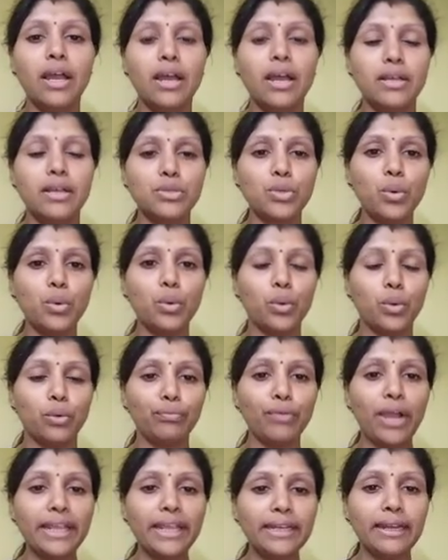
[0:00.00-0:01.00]
So
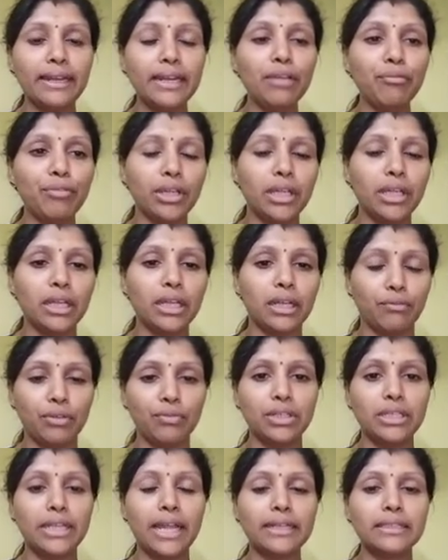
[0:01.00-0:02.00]
finally we
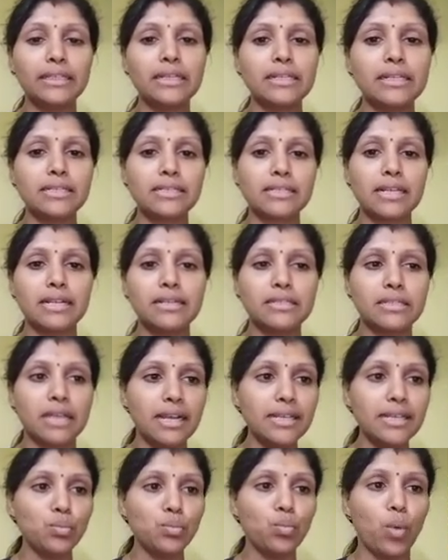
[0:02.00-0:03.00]
will get the result
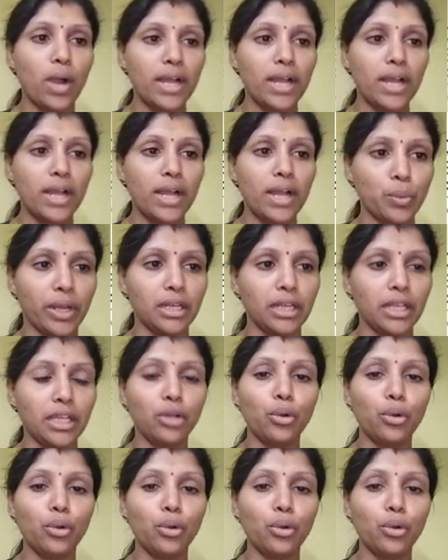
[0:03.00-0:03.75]
as 120.